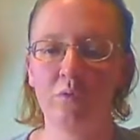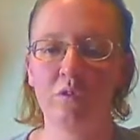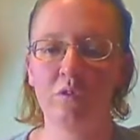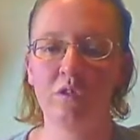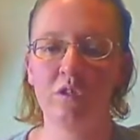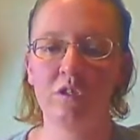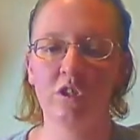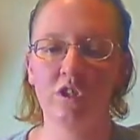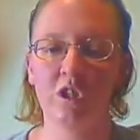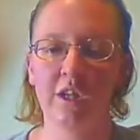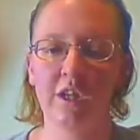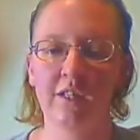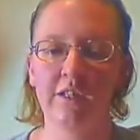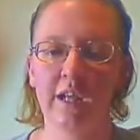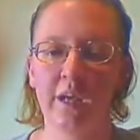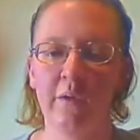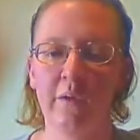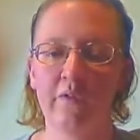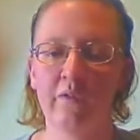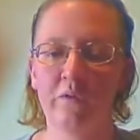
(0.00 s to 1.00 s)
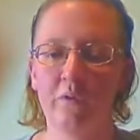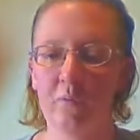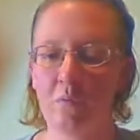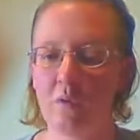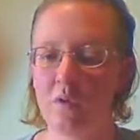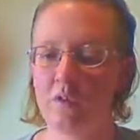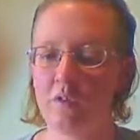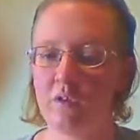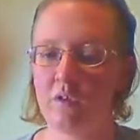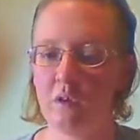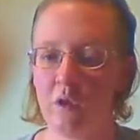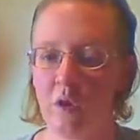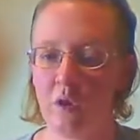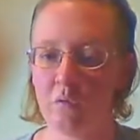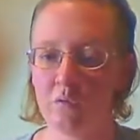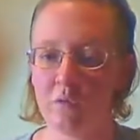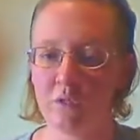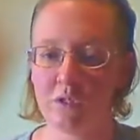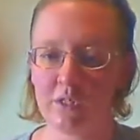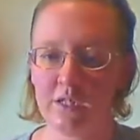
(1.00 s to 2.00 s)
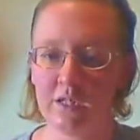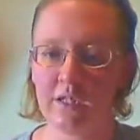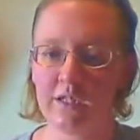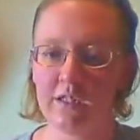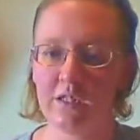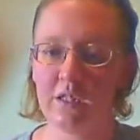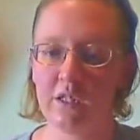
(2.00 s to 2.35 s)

Just try to stay away from the ones that are overseas